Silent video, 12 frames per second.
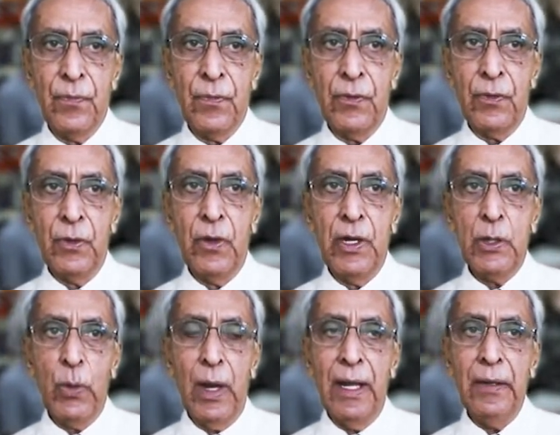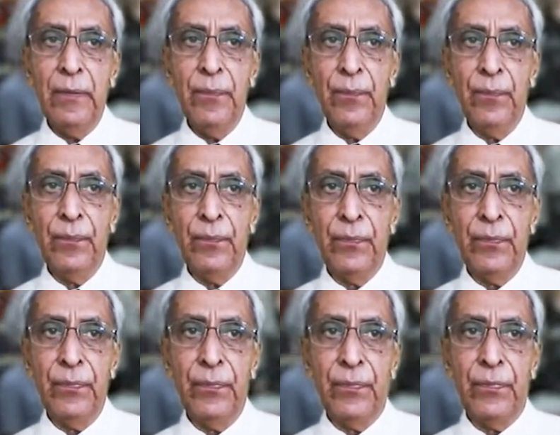You know it well
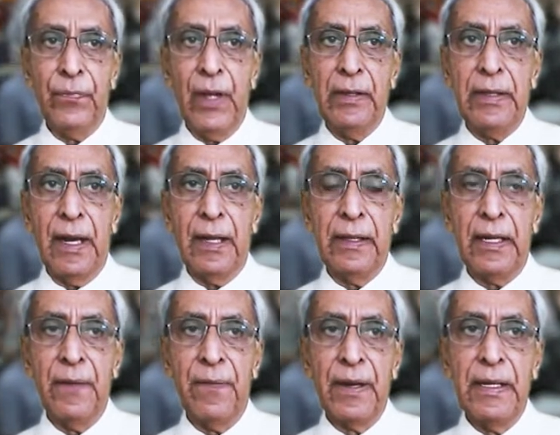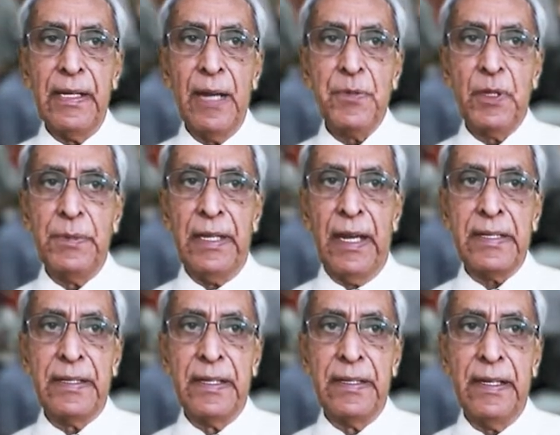that there are the different types of the
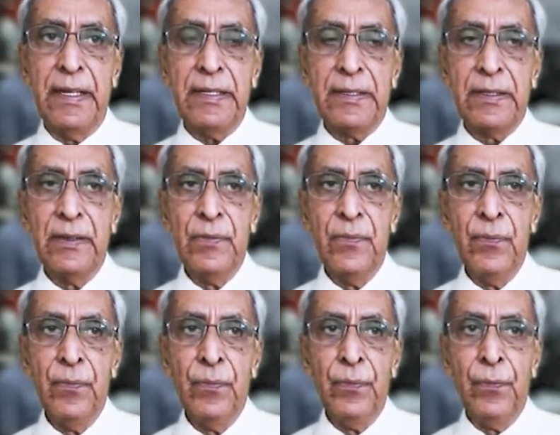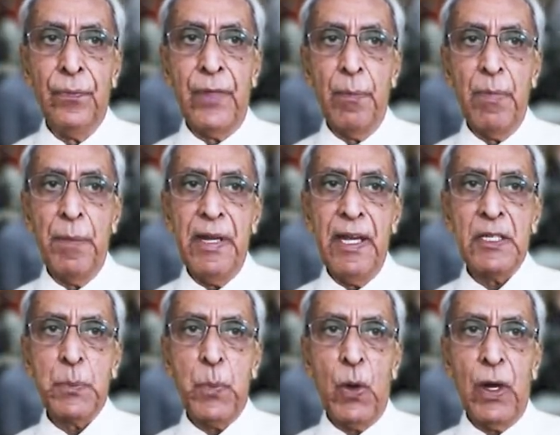exchange rates. There may be a
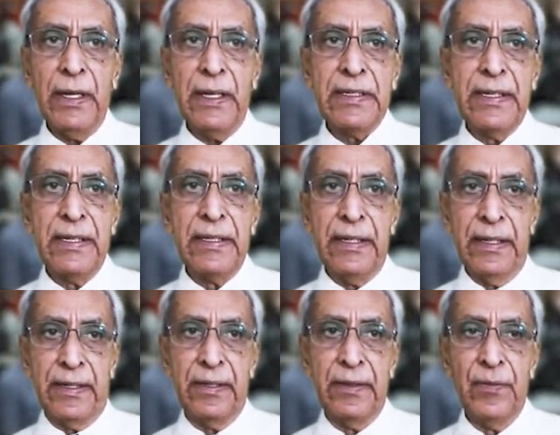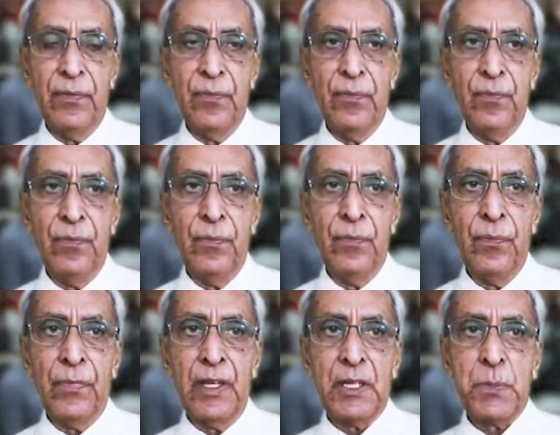spot exchange rate.
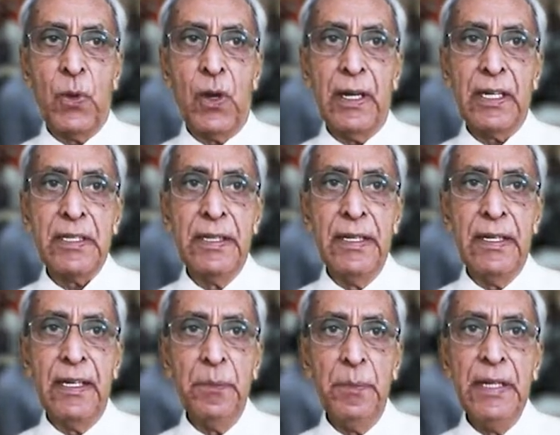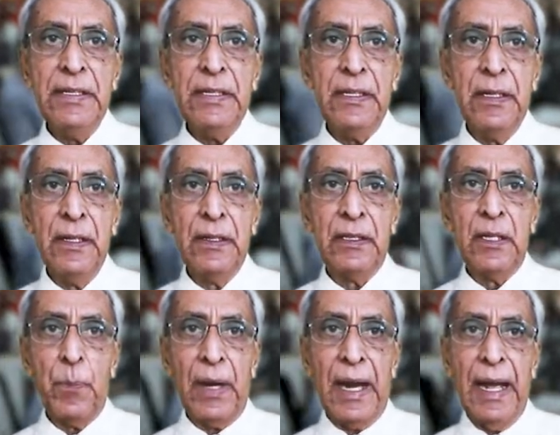The spot exchange rate means the
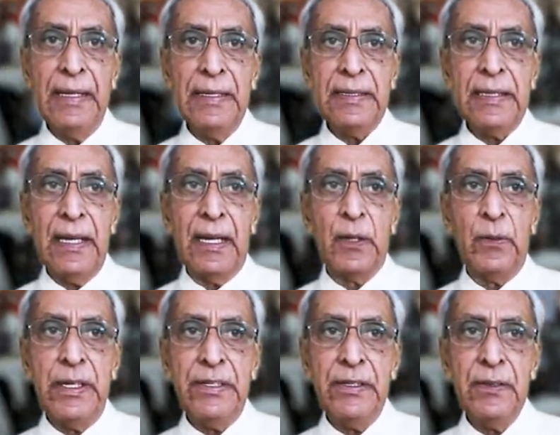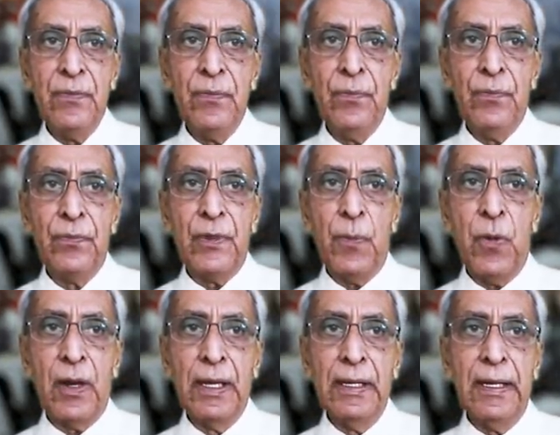price at which the
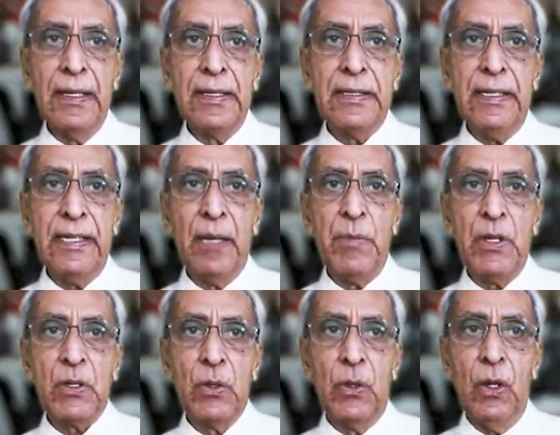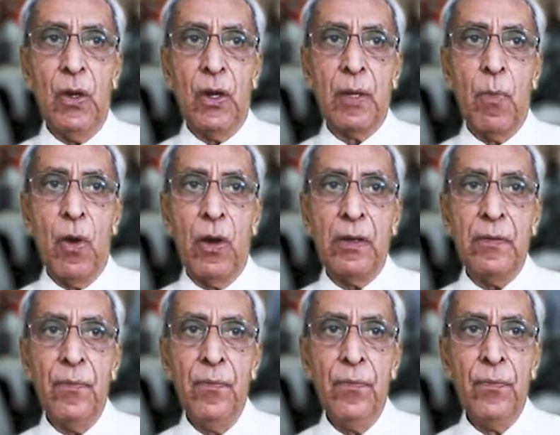foreign currency can be sold or bought
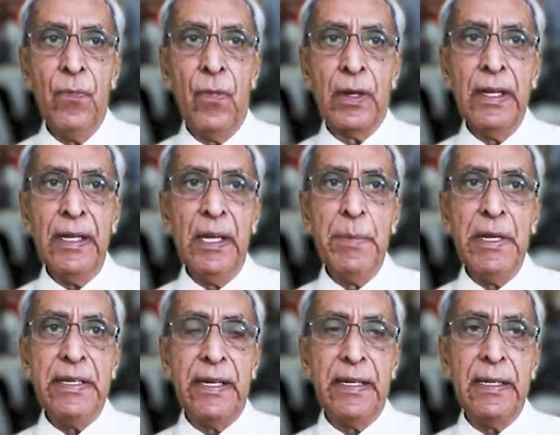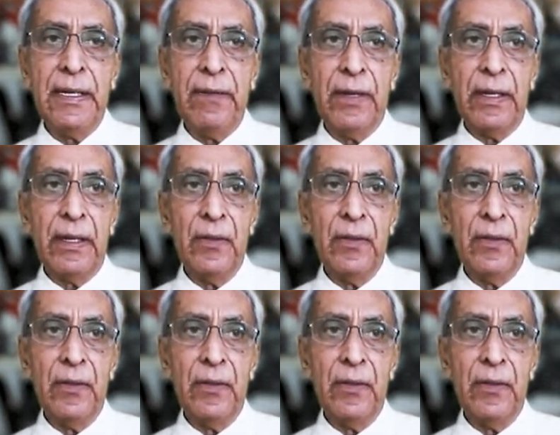for an immediate delivery.